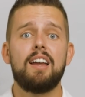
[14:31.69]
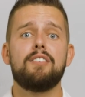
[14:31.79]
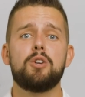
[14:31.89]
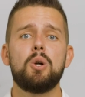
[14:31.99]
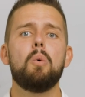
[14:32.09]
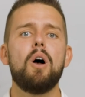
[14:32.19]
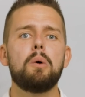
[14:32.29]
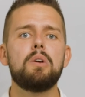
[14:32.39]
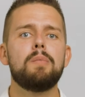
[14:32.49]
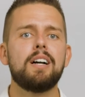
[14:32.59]
if you
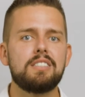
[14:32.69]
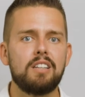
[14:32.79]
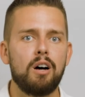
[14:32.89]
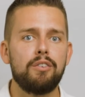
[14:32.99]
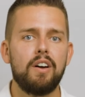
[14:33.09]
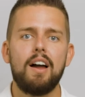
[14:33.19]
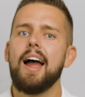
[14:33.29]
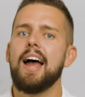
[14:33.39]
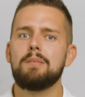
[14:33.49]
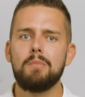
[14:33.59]
work with myself
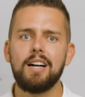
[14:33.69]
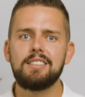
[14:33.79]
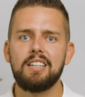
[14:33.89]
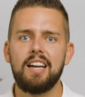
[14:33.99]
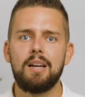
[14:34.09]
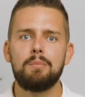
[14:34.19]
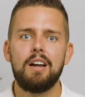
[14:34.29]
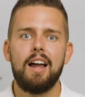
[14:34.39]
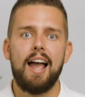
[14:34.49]
and my team